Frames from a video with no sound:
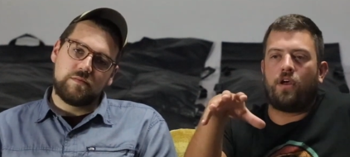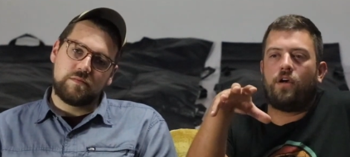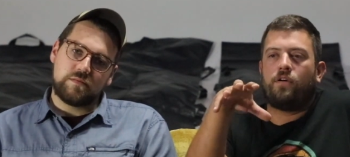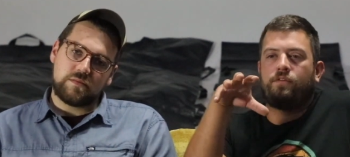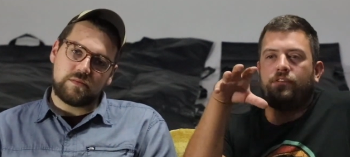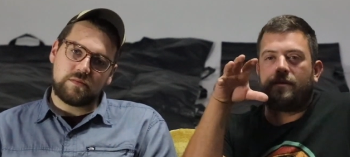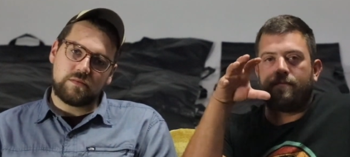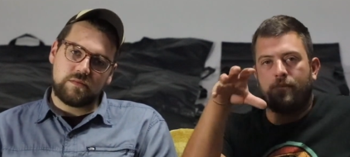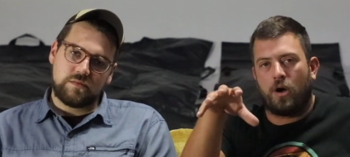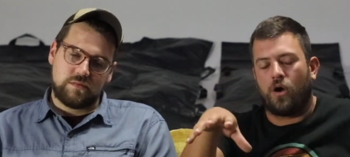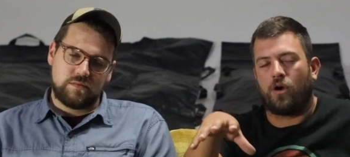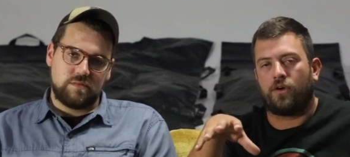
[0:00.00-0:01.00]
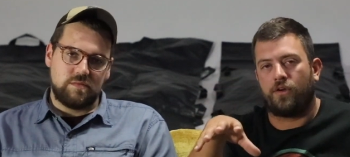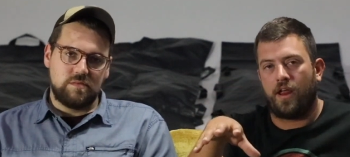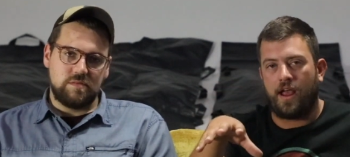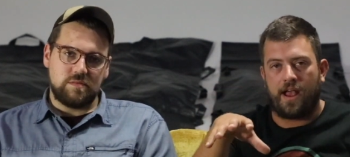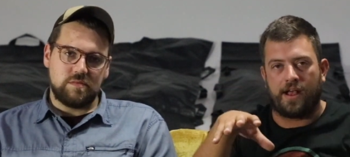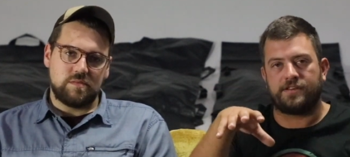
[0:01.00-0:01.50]
Speaker 1: of the barn
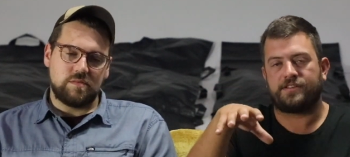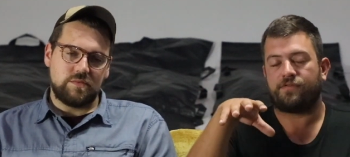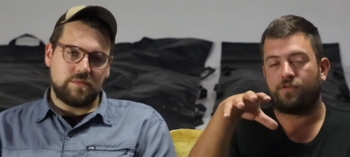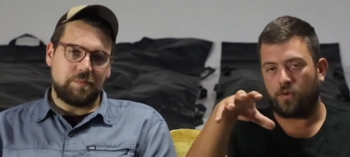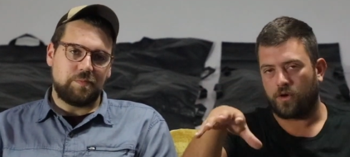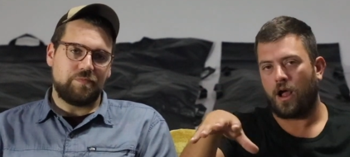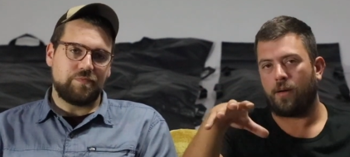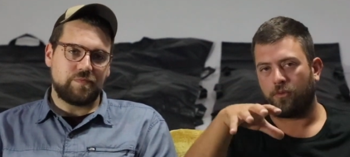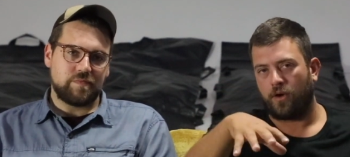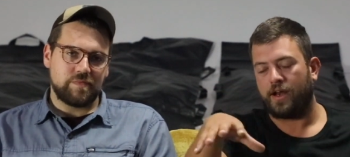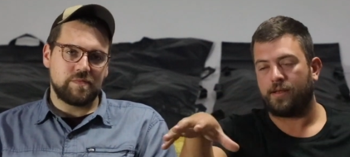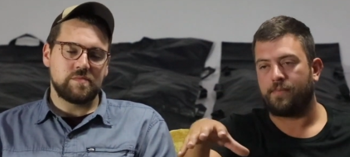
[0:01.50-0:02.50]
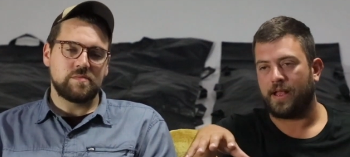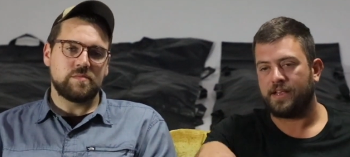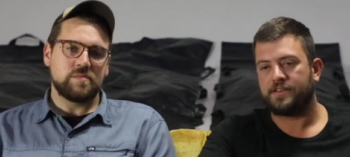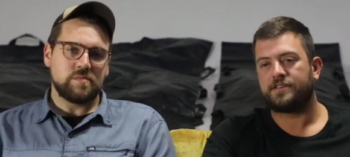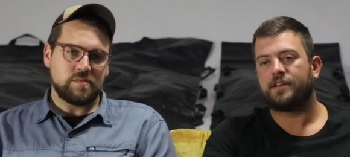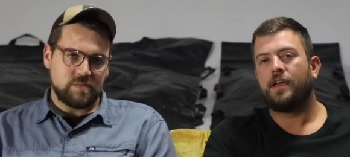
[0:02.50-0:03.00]
as the forward operating
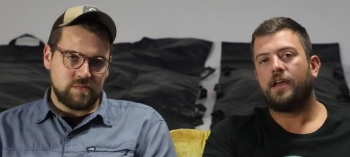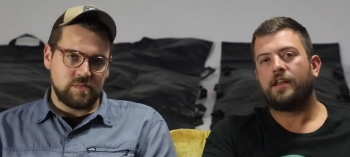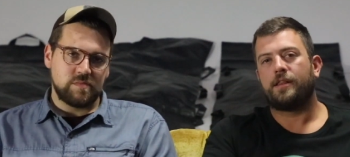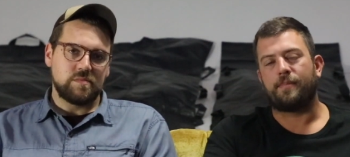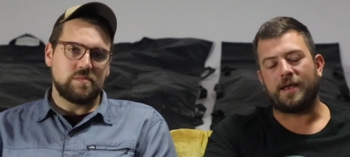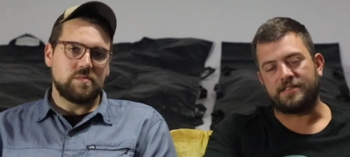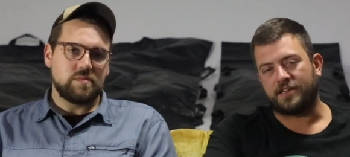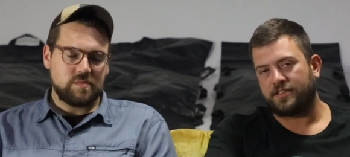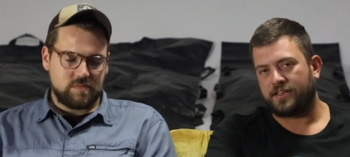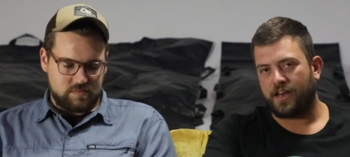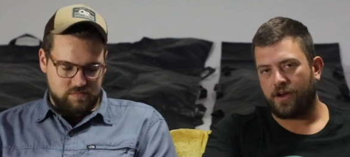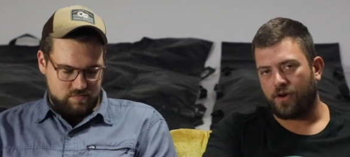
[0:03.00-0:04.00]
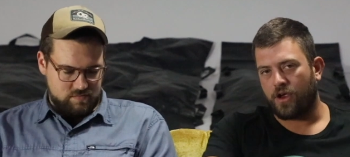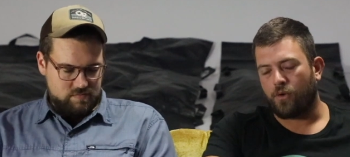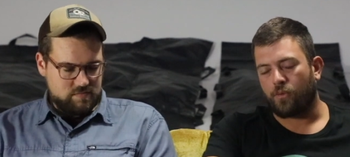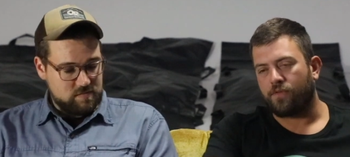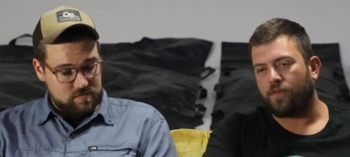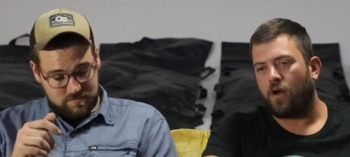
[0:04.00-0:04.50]
base. The basic scenario
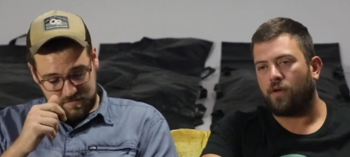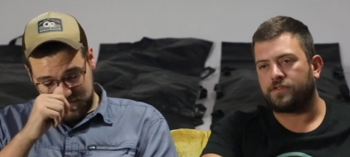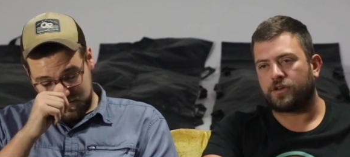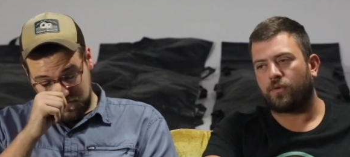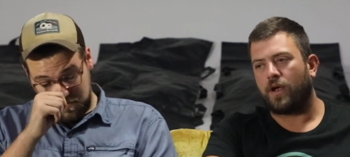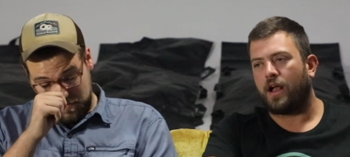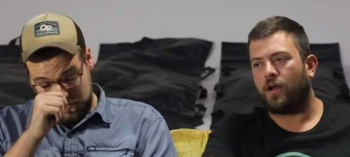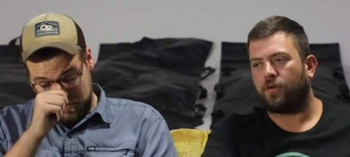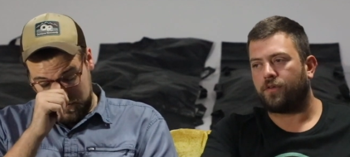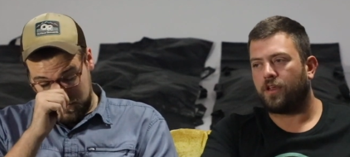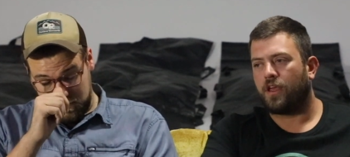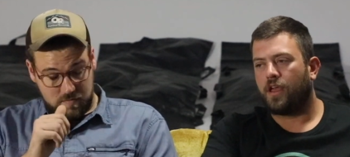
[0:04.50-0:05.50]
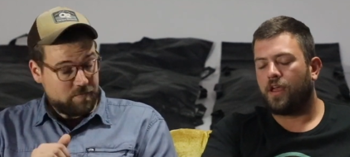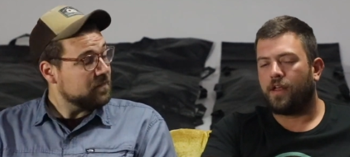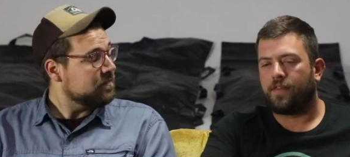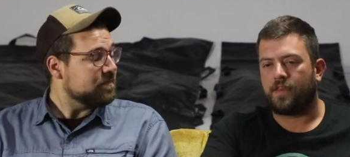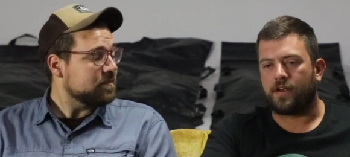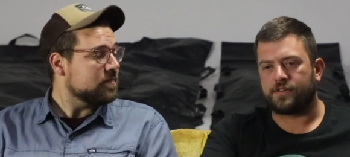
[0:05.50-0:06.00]
revolves around
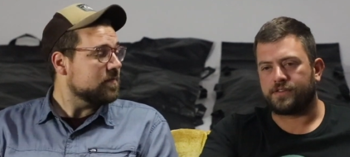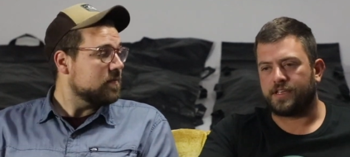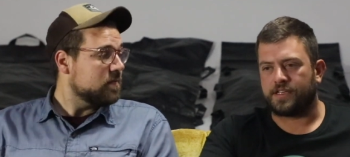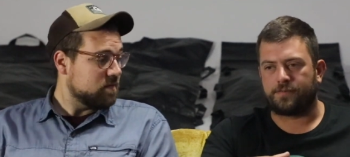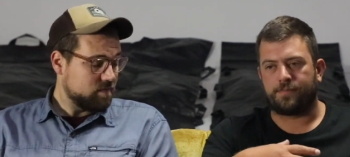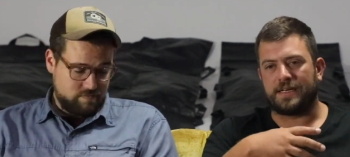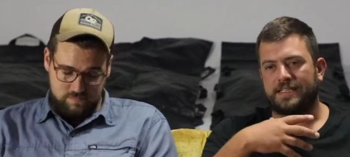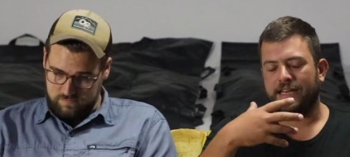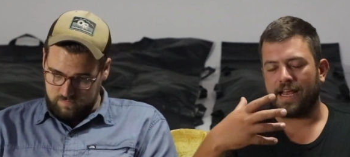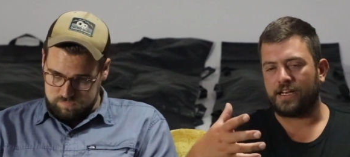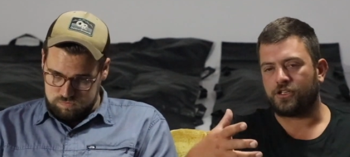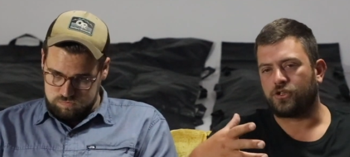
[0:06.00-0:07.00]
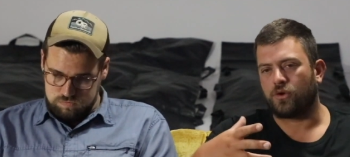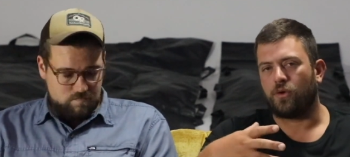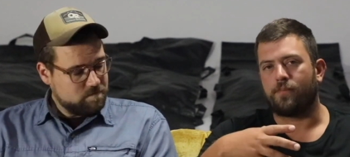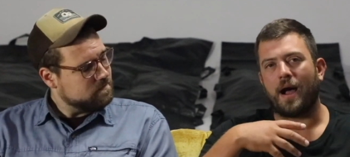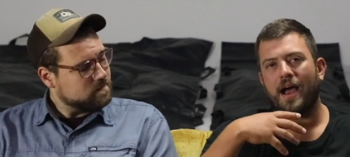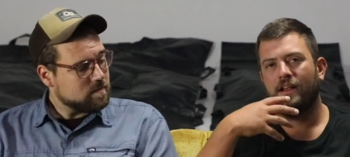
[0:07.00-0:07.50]
there's this
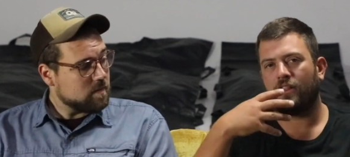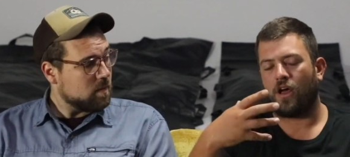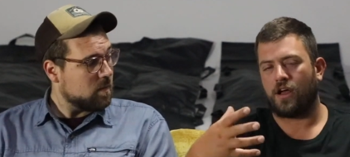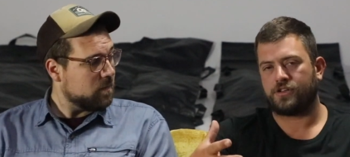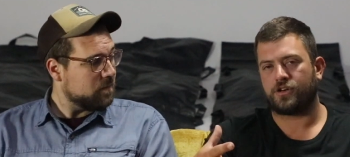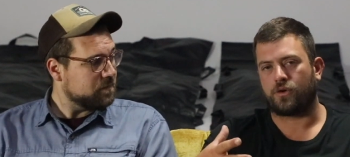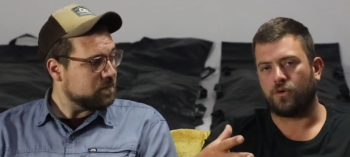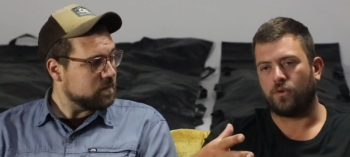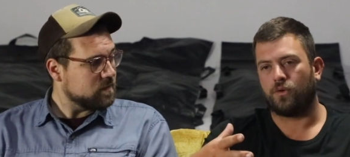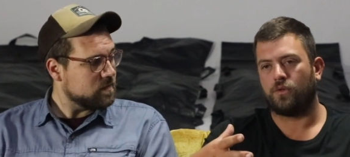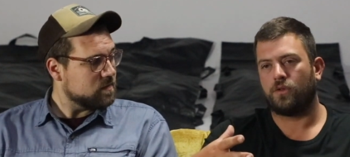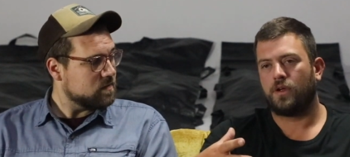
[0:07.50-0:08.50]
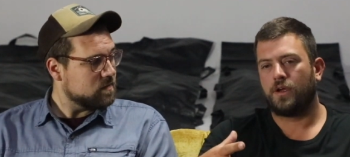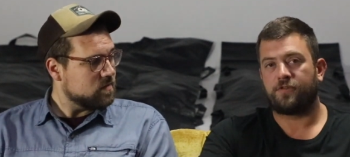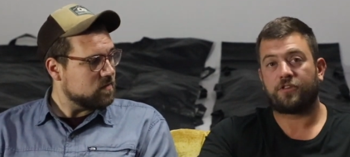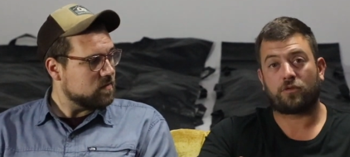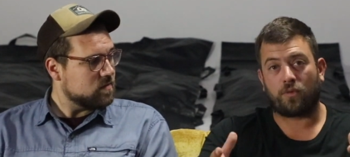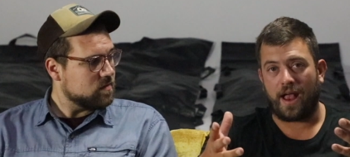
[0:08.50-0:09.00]
potential biological
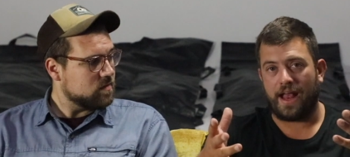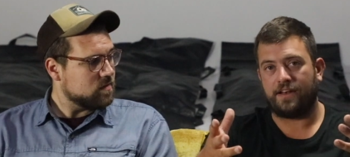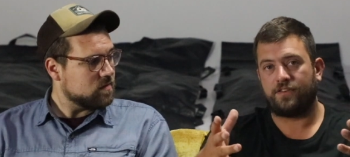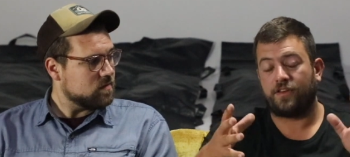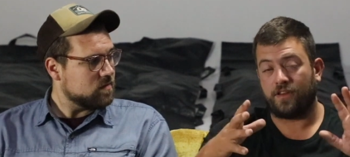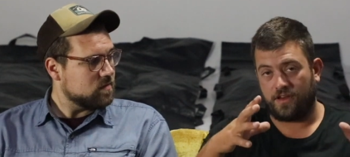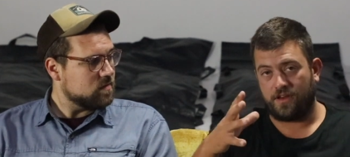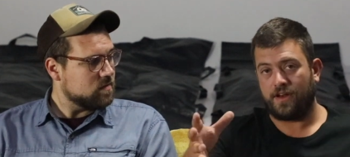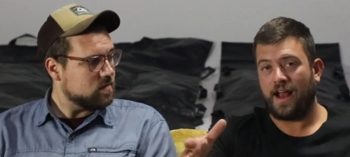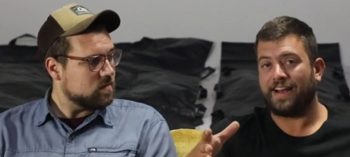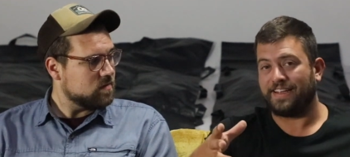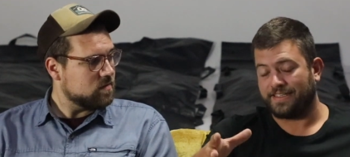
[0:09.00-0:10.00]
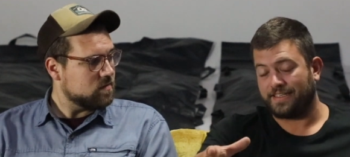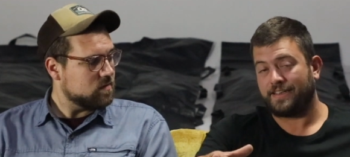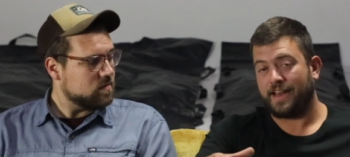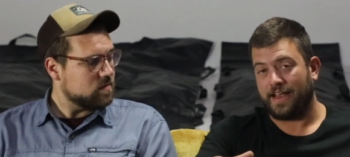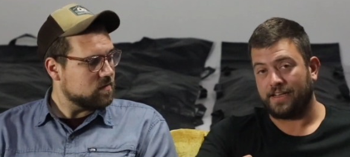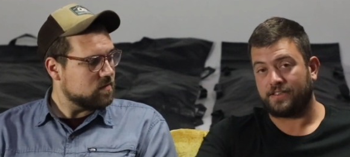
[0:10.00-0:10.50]
threat to the United
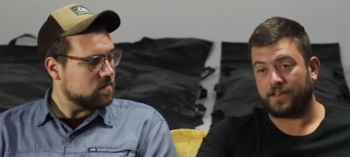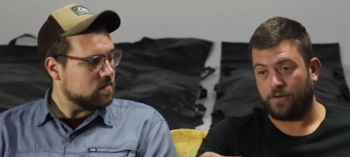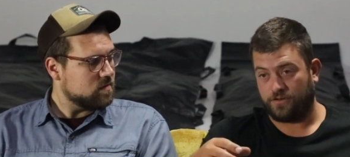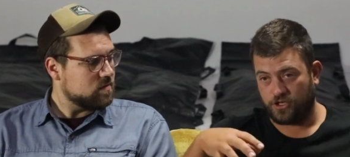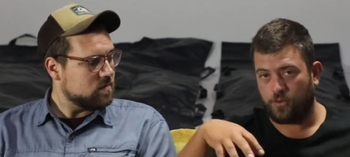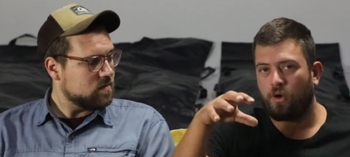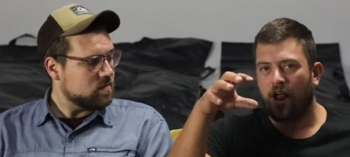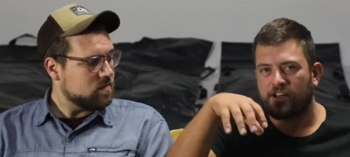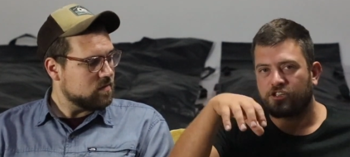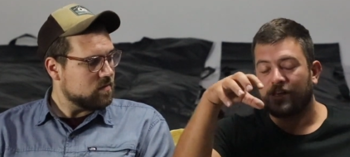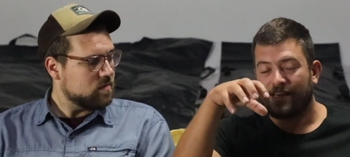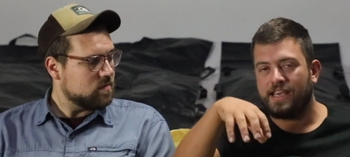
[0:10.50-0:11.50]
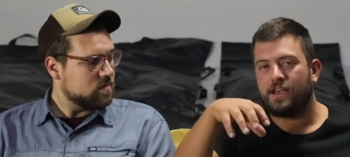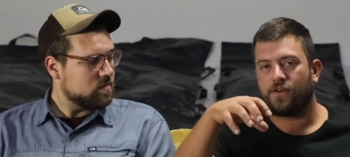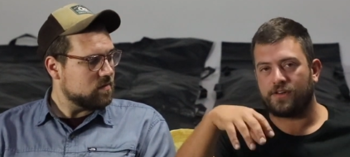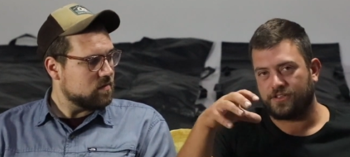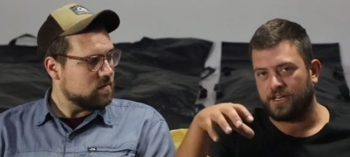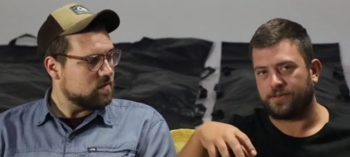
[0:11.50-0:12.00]
States. And so we're actually
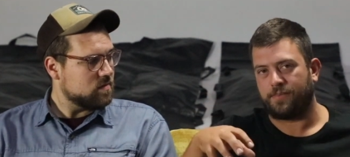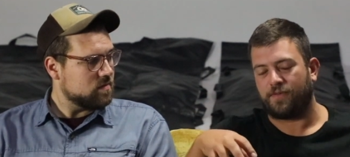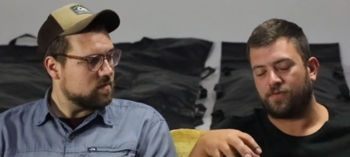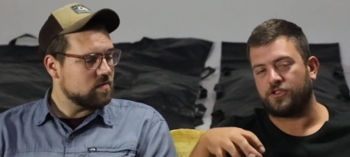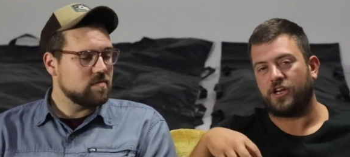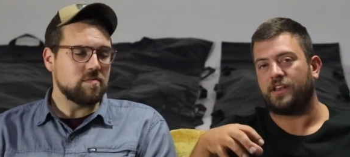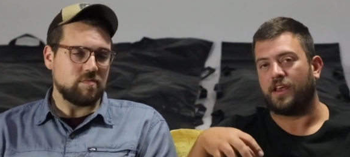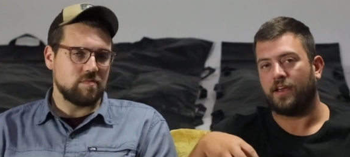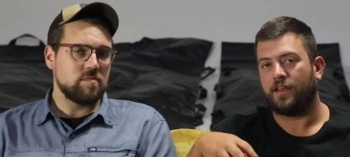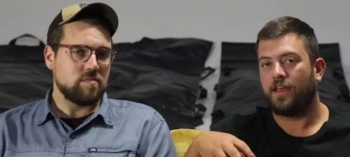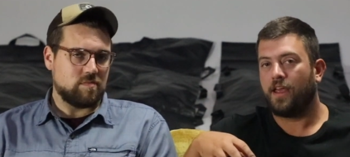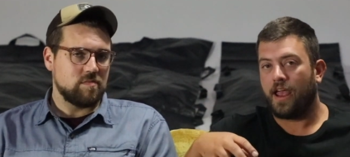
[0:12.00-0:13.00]
here in Chesapeake, Virginia,